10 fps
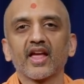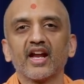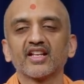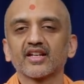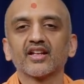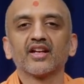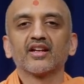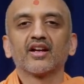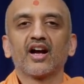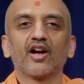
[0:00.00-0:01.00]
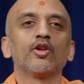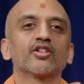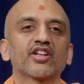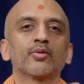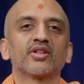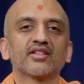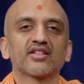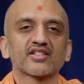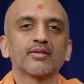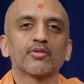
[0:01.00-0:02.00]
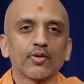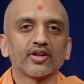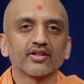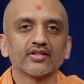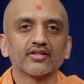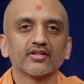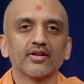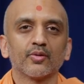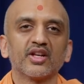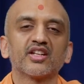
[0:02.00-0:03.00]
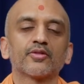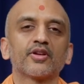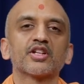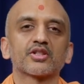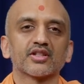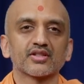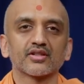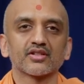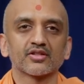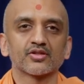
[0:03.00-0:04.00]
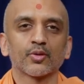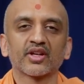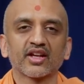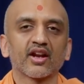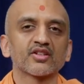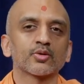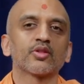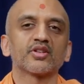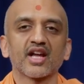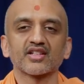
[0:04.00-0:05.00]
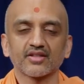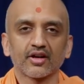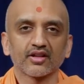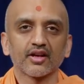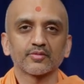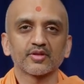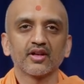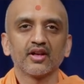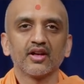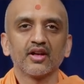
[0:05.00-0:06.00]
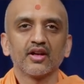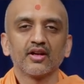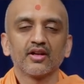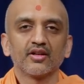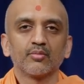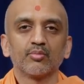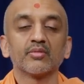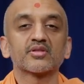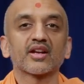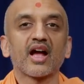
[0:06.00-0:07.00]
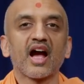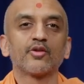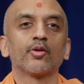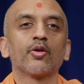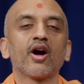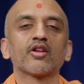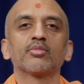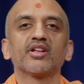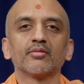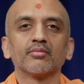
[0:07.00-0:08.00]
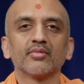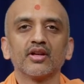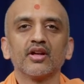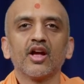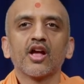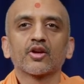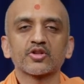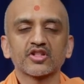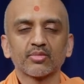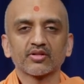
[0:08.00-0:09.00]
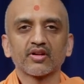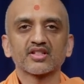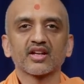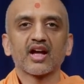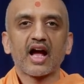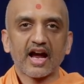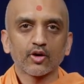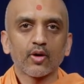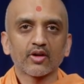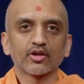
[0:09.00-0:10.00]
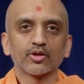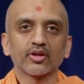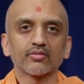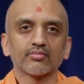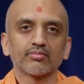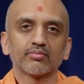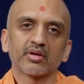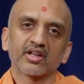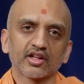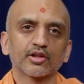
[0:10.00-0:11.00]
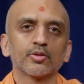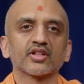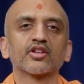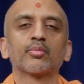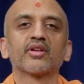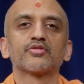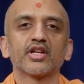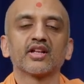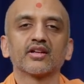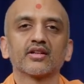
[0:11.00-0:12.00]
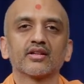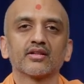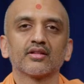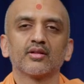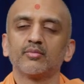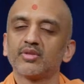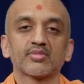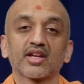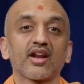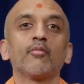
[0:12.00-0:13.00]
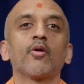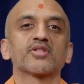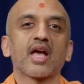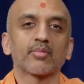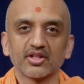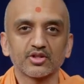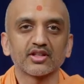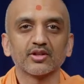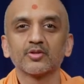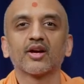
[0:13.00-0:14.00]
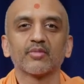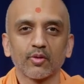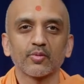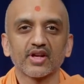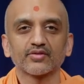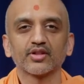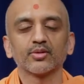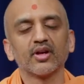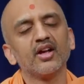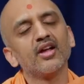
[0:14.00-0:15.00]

and he said, How long can we let this keep going? We need to finish this so we can get on to other tasks in our lives. Bhim said, I don't know how to beat him. Krishna Bhagwan said, I know how to do it, but it includes a little bit of cheating. Bhim said, I'm always happy to cheat. You tell me what we have to do.